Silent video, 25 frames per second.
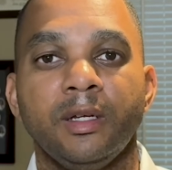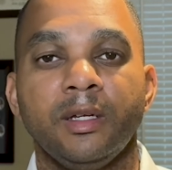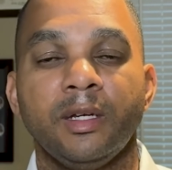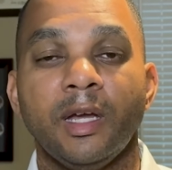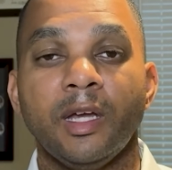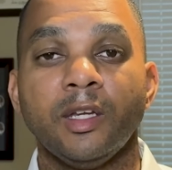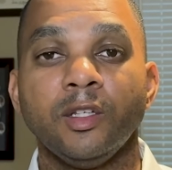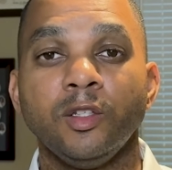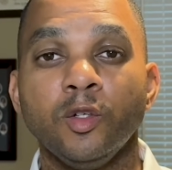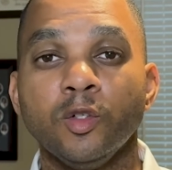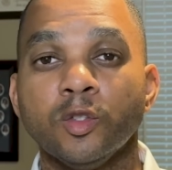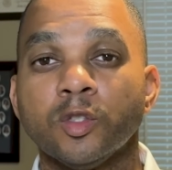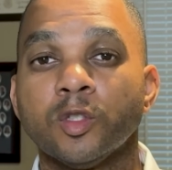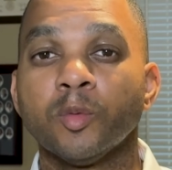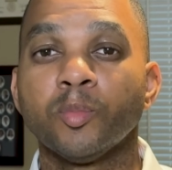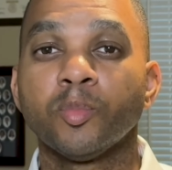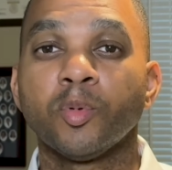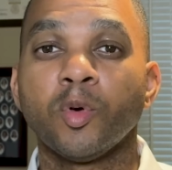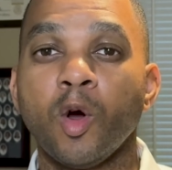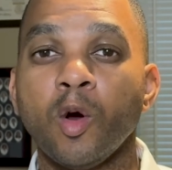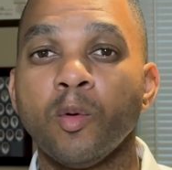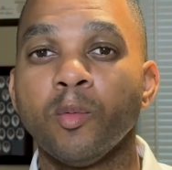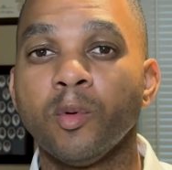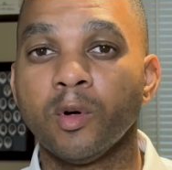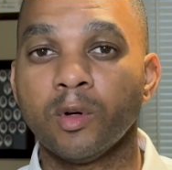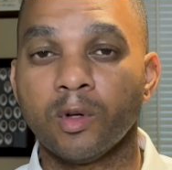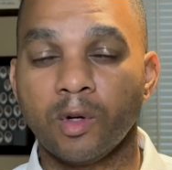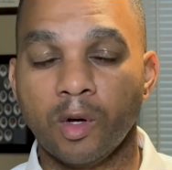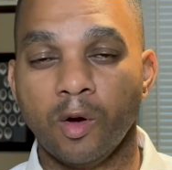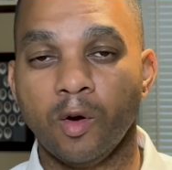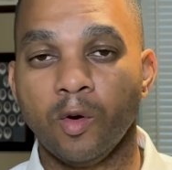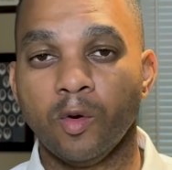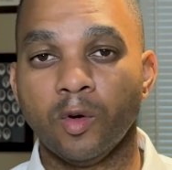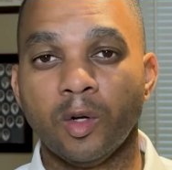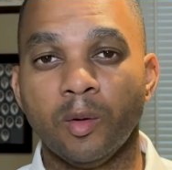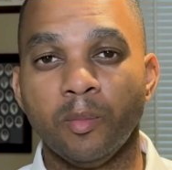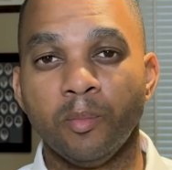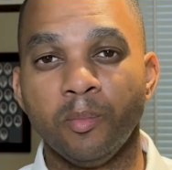and use the promo
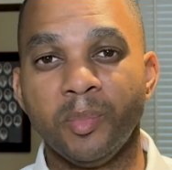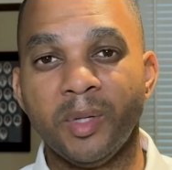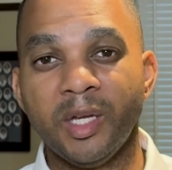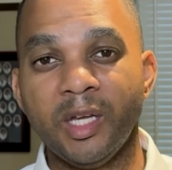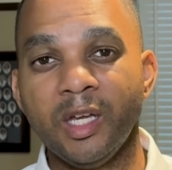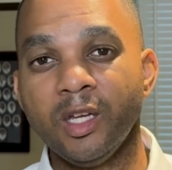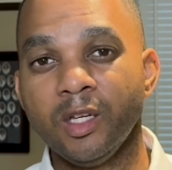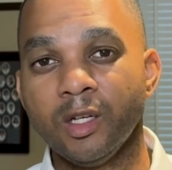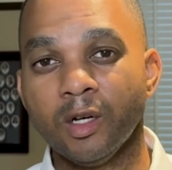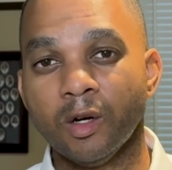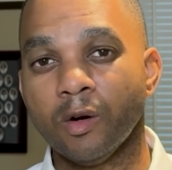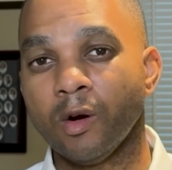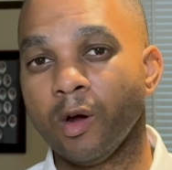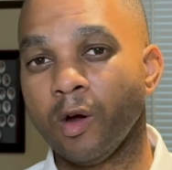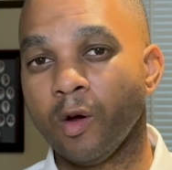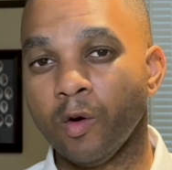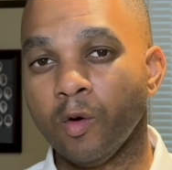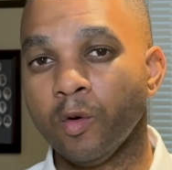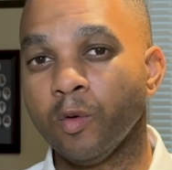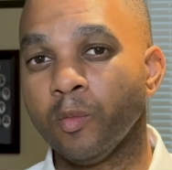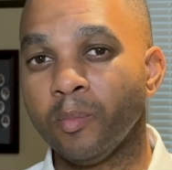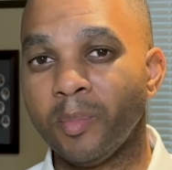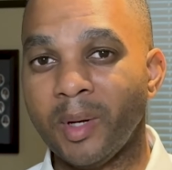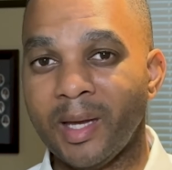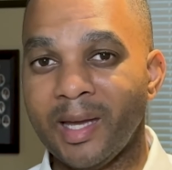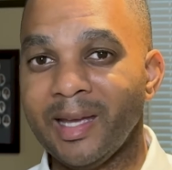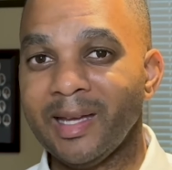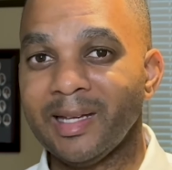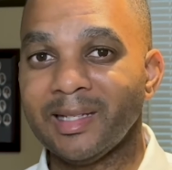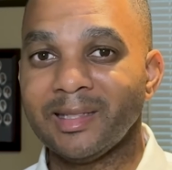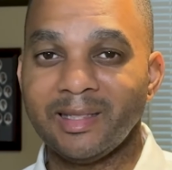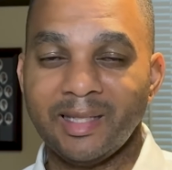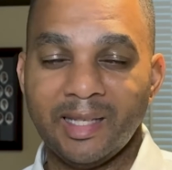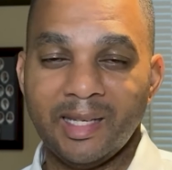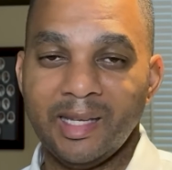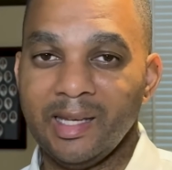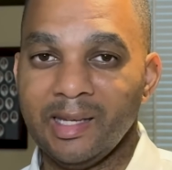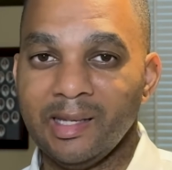code
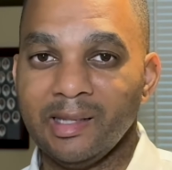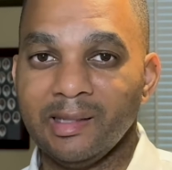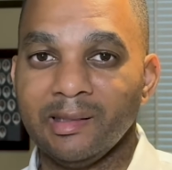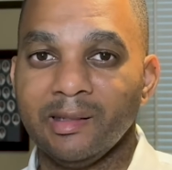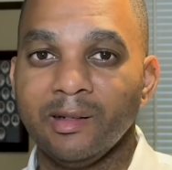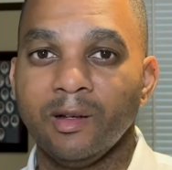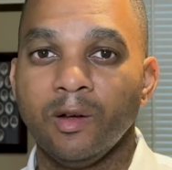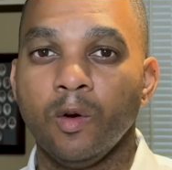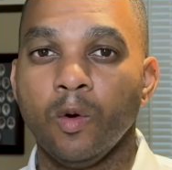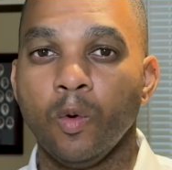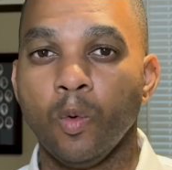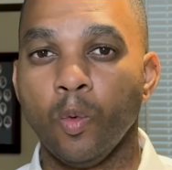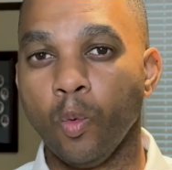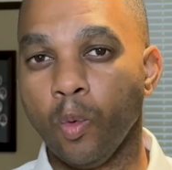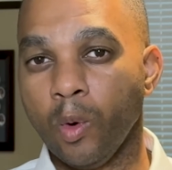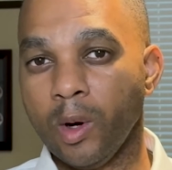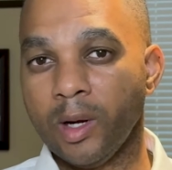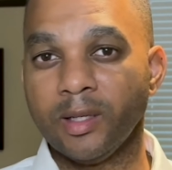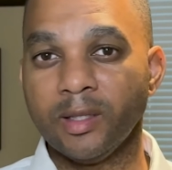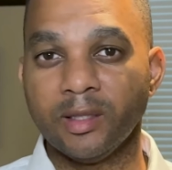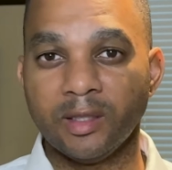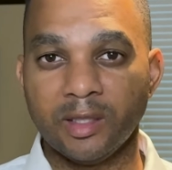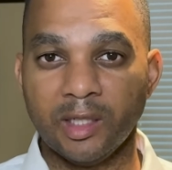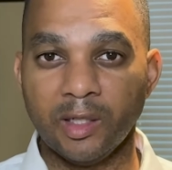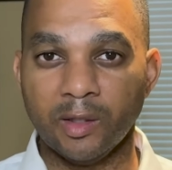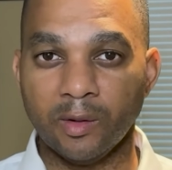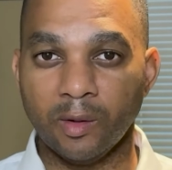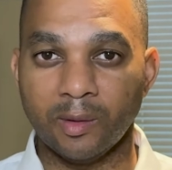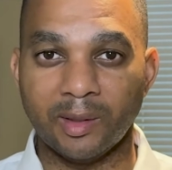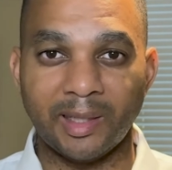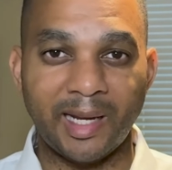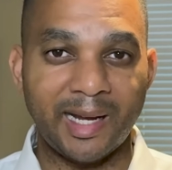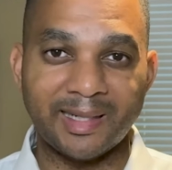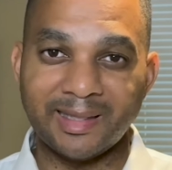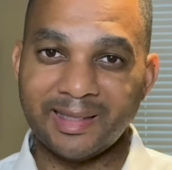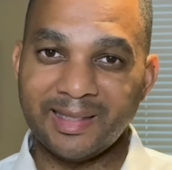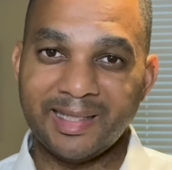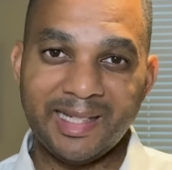BeYourOwnBank10,
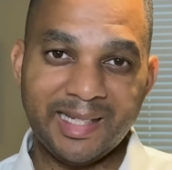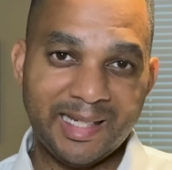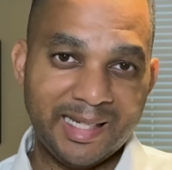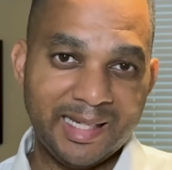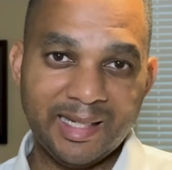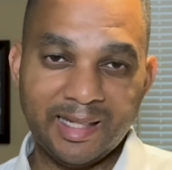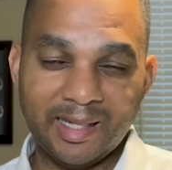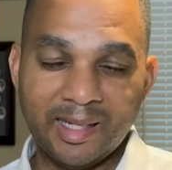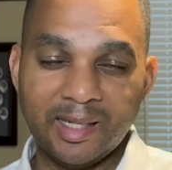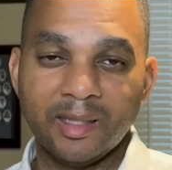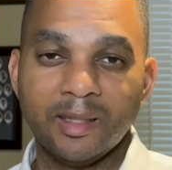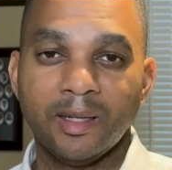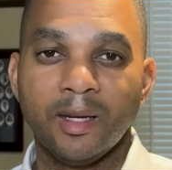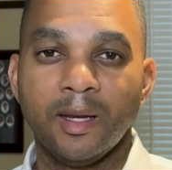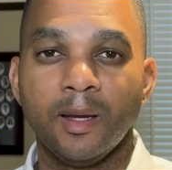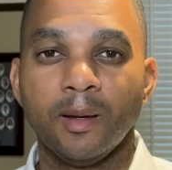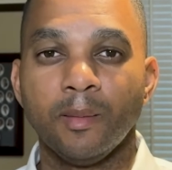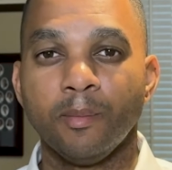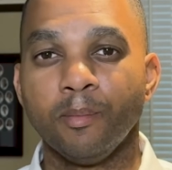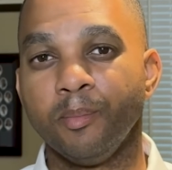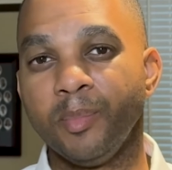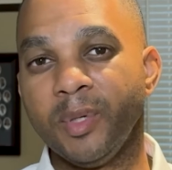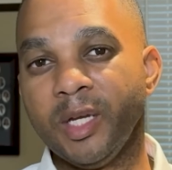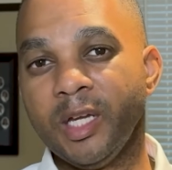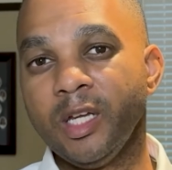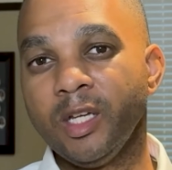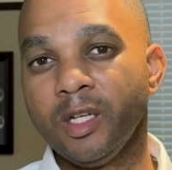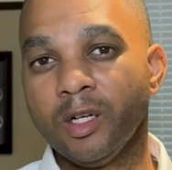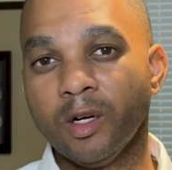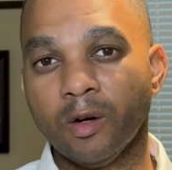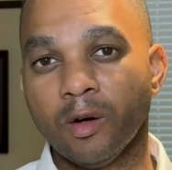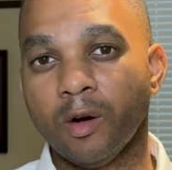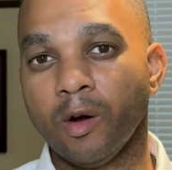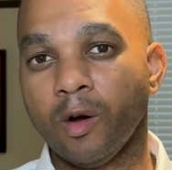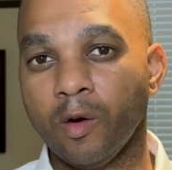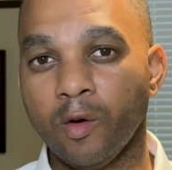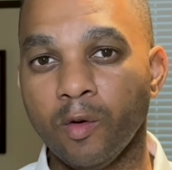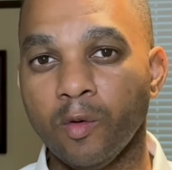not TEN,
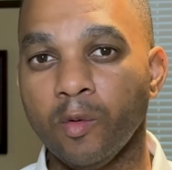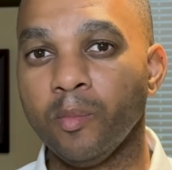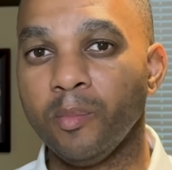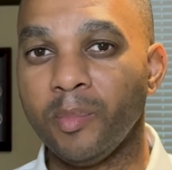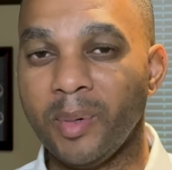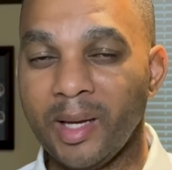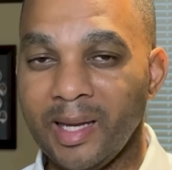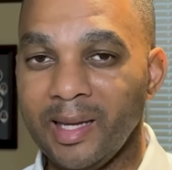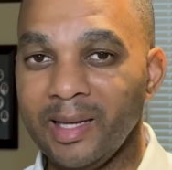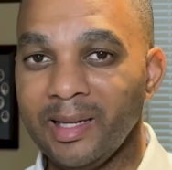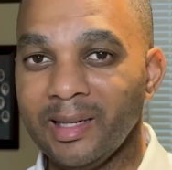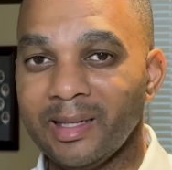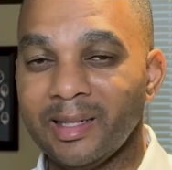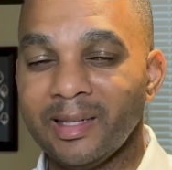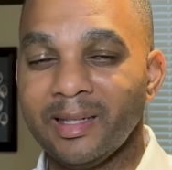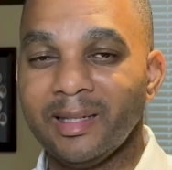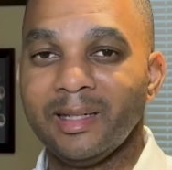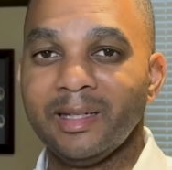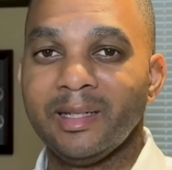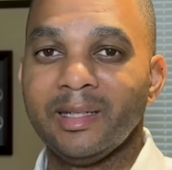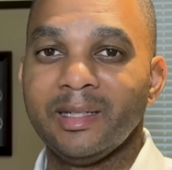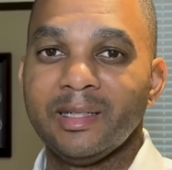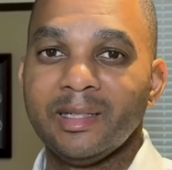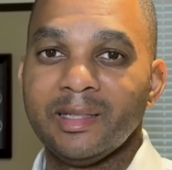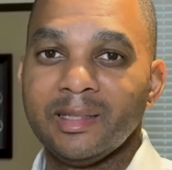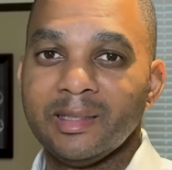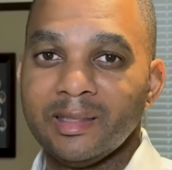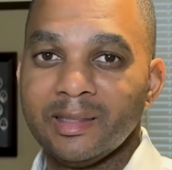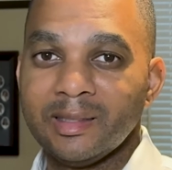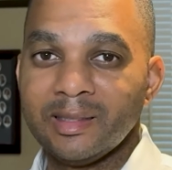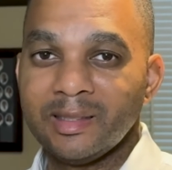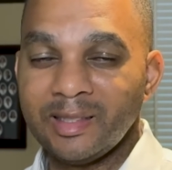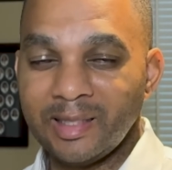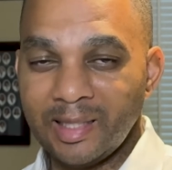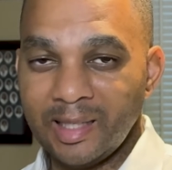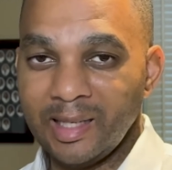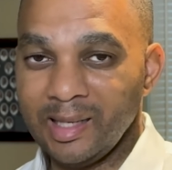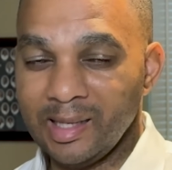
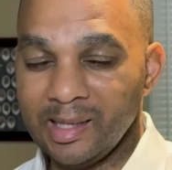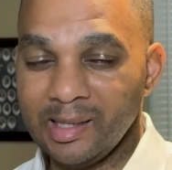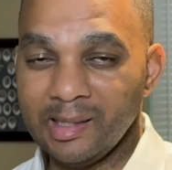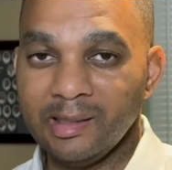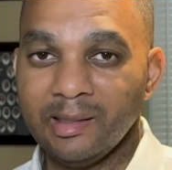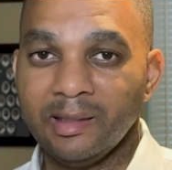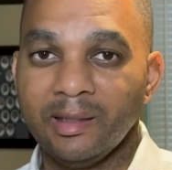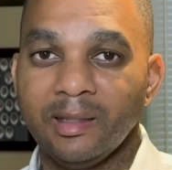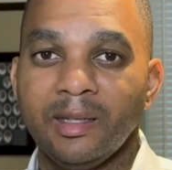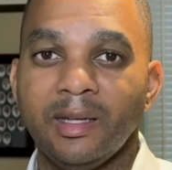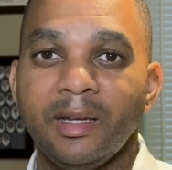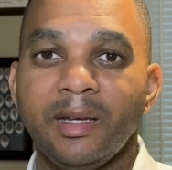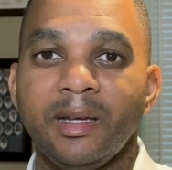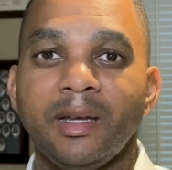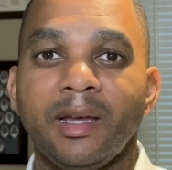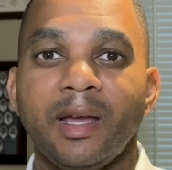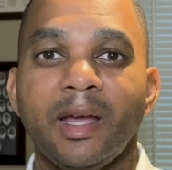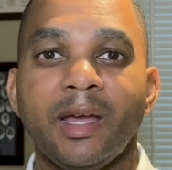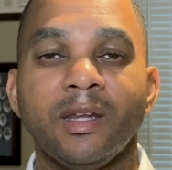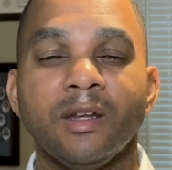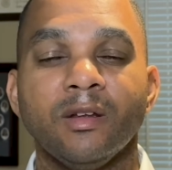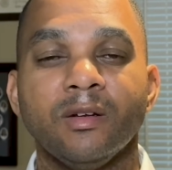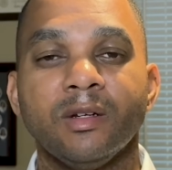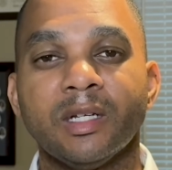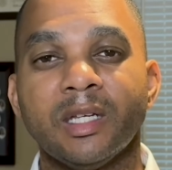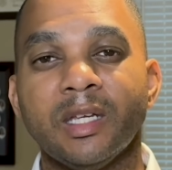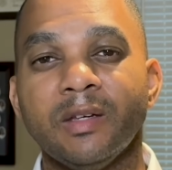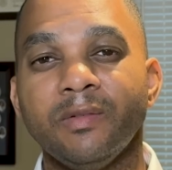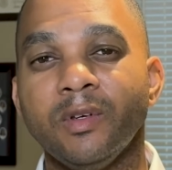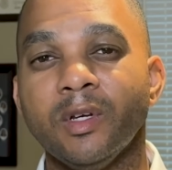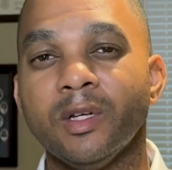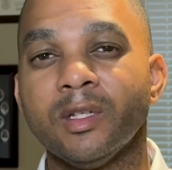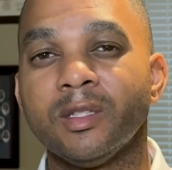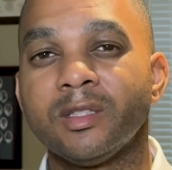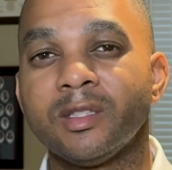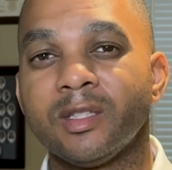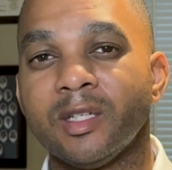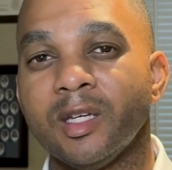BeYourOwnBank10, and it'll give you
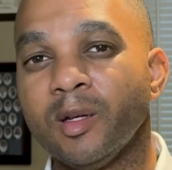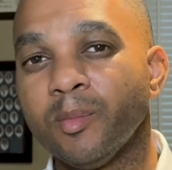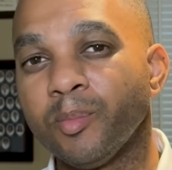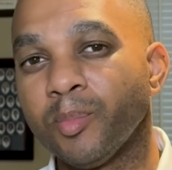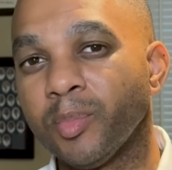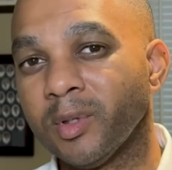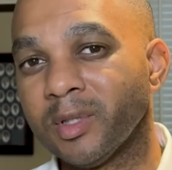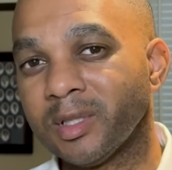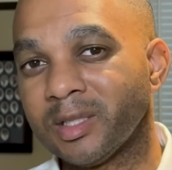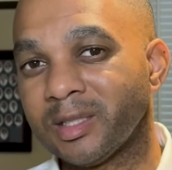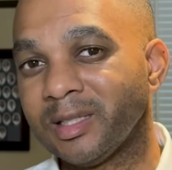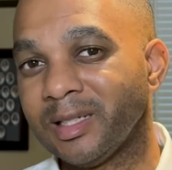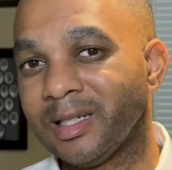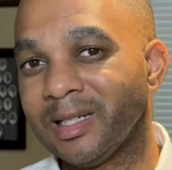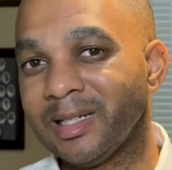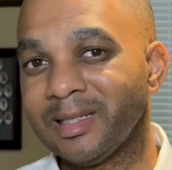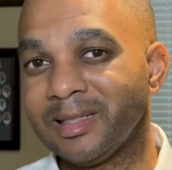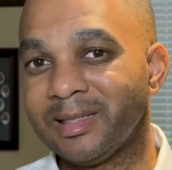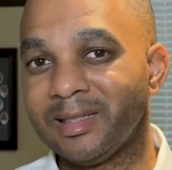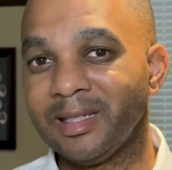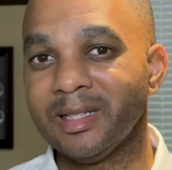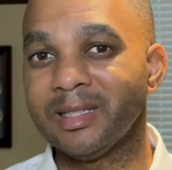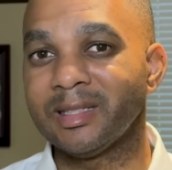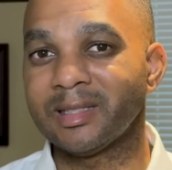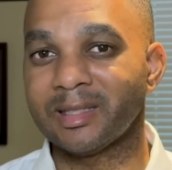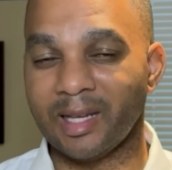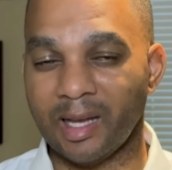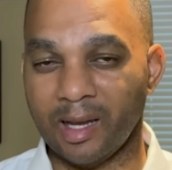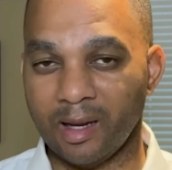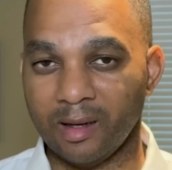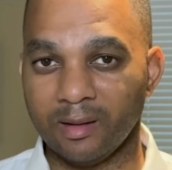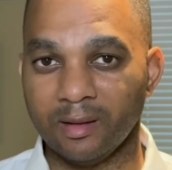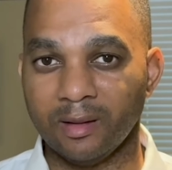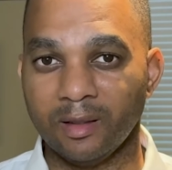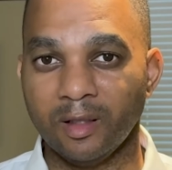a 10% discount.